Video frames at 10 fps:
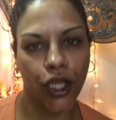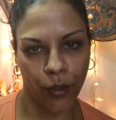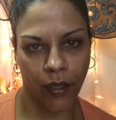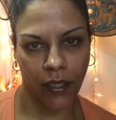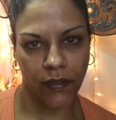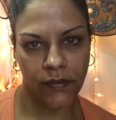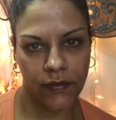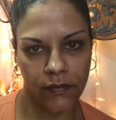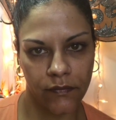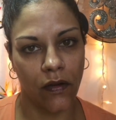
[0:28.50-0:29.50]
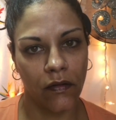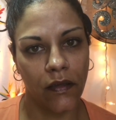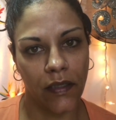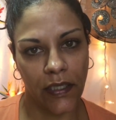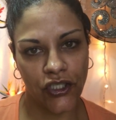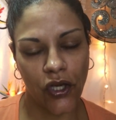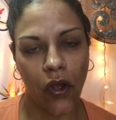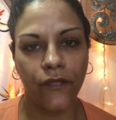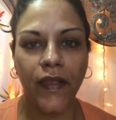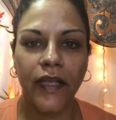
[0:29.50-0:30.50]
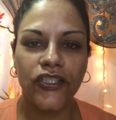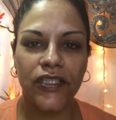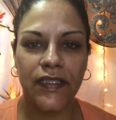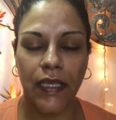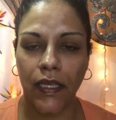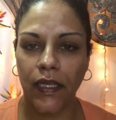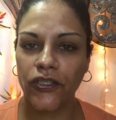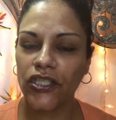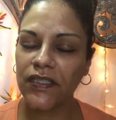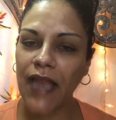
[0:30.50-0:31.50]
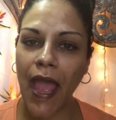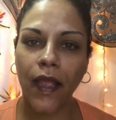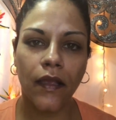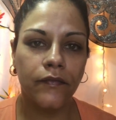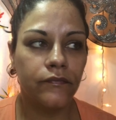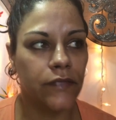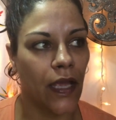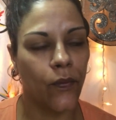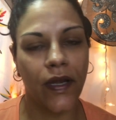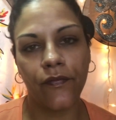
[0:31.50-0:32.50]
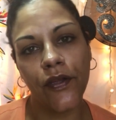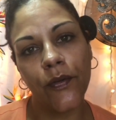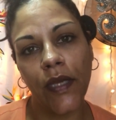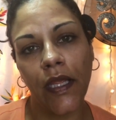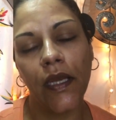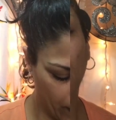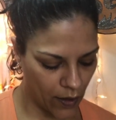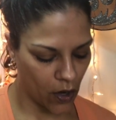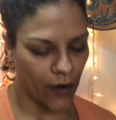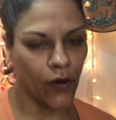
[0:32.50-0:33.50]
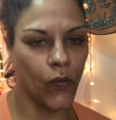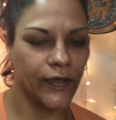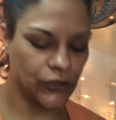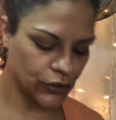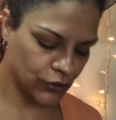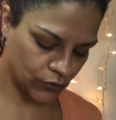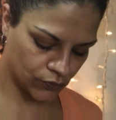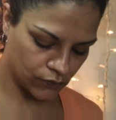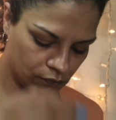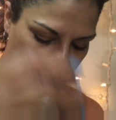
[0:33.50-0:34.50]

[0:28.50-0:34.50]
humongous. Get your coffee, get your tea, get your snack, get whatever you need. We are going to do